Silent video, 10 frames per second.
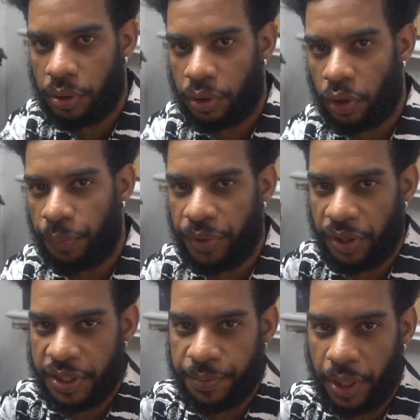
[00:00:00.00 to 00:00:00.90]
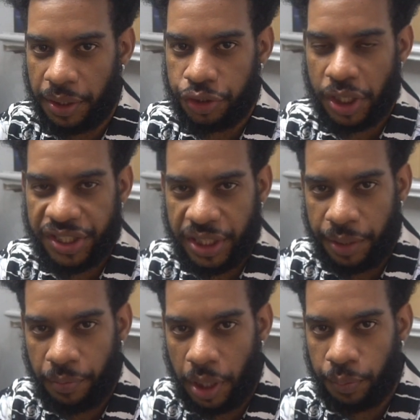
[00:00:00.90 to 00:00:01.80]
a couple years back, the trash
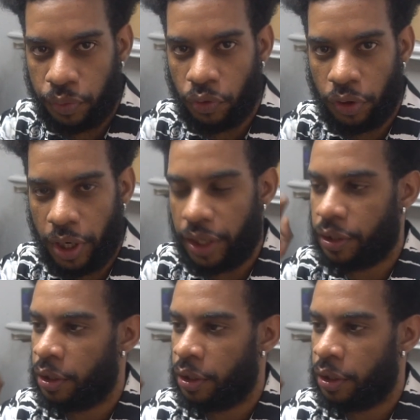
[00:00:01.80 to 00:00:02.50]
can Mac Pro, right?